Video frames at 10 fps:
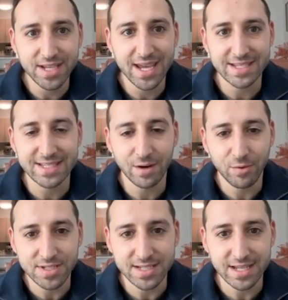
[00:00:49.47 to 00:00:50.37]
cases that
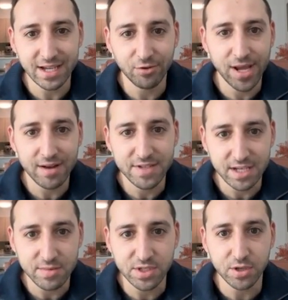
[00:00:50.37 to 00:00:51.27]
we're seeing creative
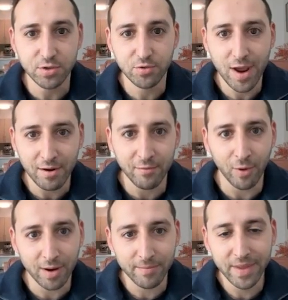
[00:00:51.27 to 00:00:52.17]
teams use writer
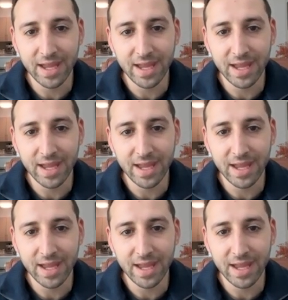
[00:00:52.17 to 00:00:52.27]
for.